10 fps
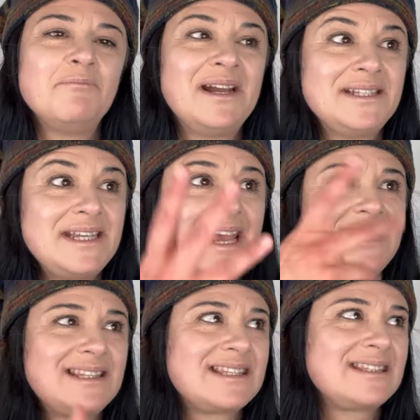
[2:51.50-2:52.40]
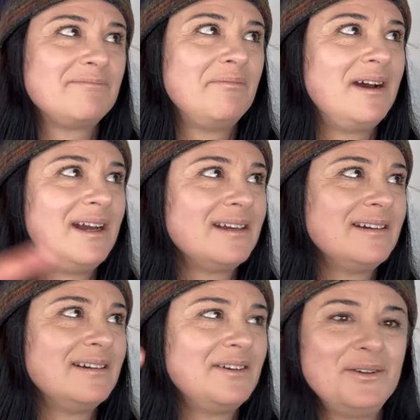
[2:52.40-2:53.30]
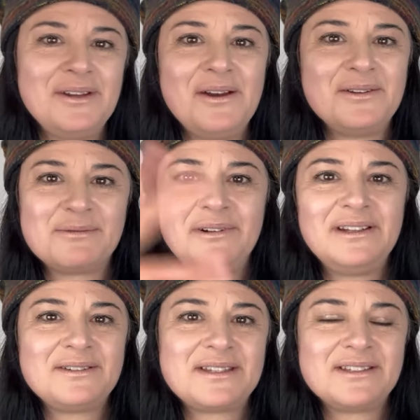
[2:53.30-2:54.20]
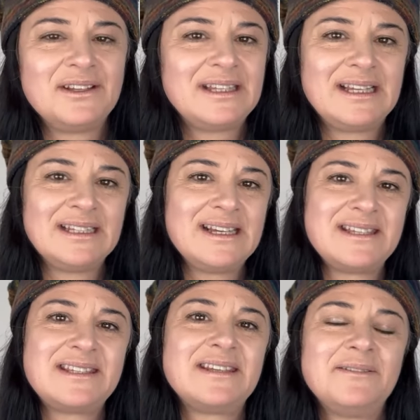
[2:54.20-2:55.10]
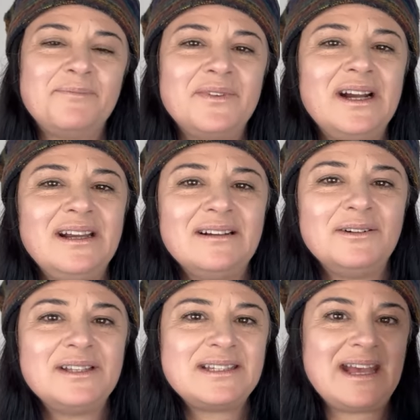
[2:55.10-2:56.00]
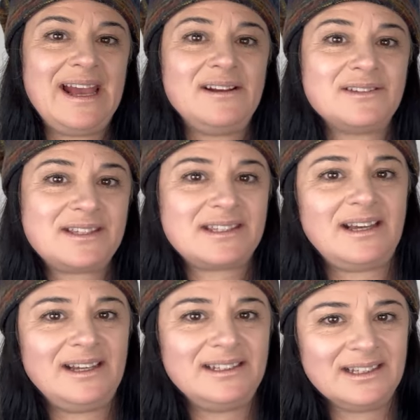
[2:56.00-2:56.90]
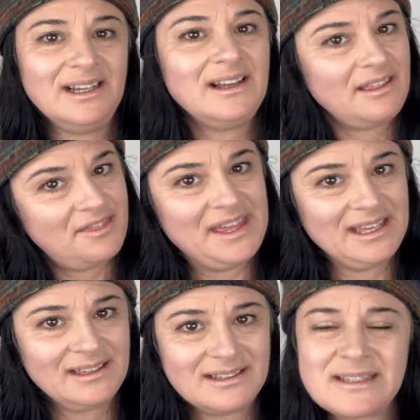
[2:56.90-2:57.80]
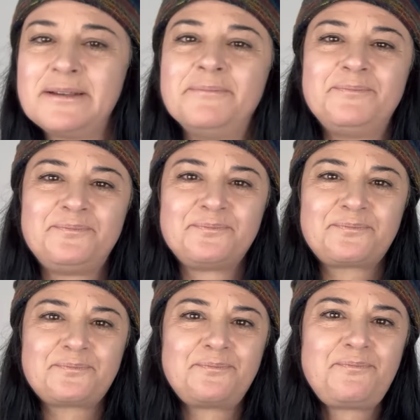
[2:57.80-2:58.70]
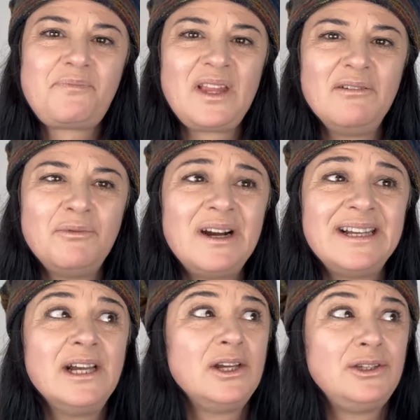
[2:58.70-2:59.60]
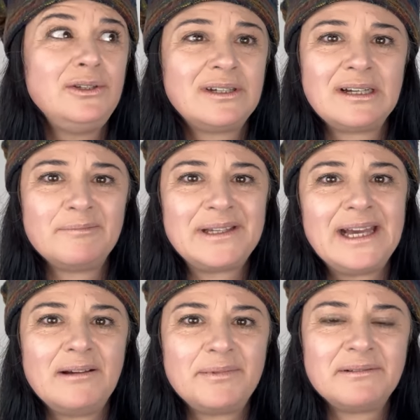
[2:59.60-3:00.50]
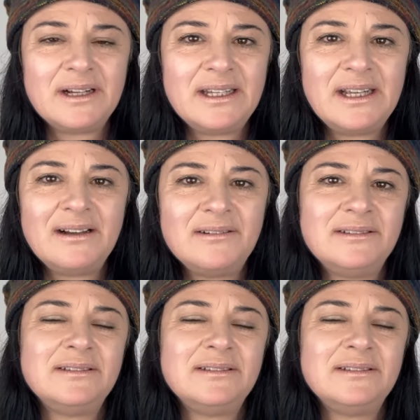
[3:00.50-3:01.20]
my debts, my, who knows what else is on that list, right? All these outside things of why you can't be happy right now.